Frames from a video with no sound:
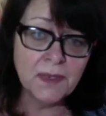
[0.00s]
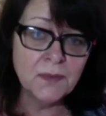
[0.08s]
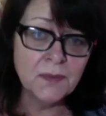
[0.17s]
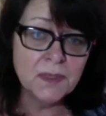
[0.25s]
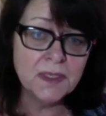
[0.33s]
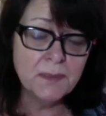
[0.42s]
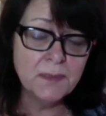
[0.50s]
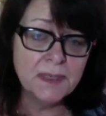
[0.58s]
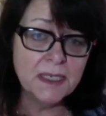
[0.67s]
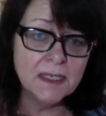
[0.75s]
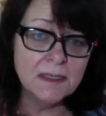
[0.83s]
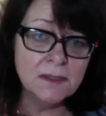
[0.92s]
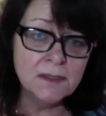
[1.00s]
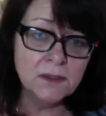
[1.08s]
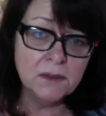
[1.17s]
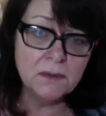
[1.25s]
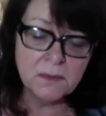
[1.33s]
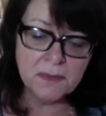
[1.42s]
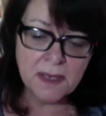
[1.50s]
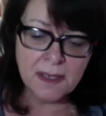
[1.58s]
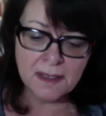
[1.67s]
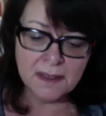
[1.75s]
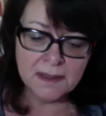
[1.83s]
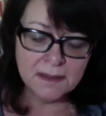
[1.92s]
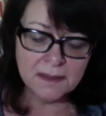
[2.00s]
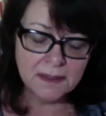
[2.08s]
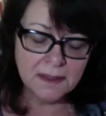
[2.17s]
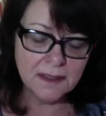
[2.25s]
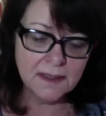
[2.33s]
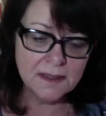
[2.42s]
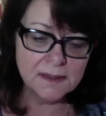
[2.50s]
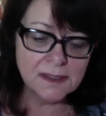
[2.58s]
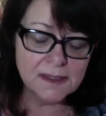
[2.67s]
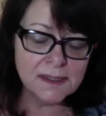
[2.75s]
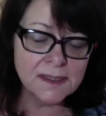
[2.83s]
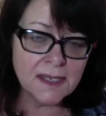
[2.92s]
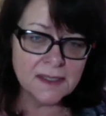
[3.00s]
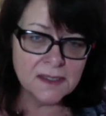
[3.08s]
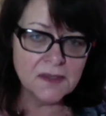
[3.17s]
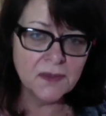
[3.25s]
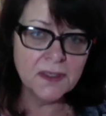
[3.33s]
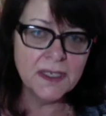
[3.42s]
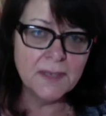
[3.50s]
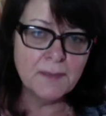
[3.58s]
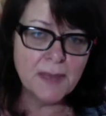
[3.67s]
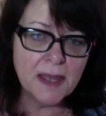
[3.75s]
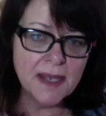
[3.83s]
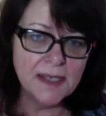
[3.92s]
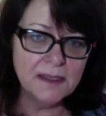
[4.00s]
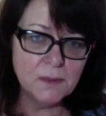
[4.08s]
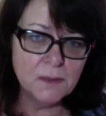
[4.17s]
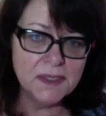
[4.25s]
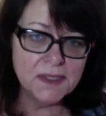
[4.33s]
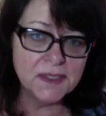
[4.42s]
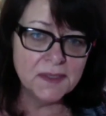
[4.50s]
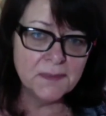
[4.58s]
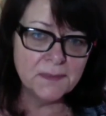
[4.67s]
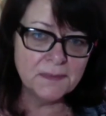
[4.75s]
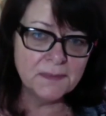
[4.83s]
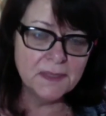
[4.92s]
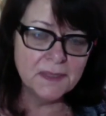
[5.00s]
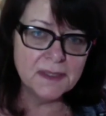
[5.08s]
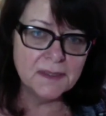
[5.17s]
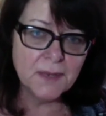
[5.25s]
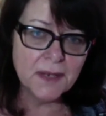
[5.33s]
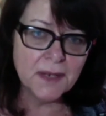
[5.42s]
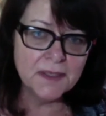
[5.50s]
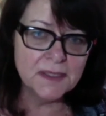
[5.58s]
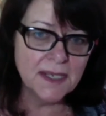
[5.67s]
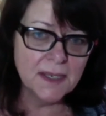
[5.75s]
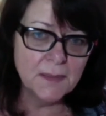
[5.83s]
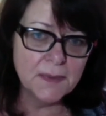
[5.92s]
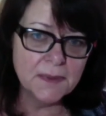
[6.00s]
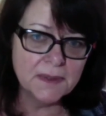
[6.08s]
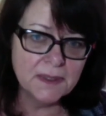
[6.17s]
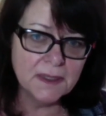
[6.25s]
and really begin to successfully mine the wisdom that's around the table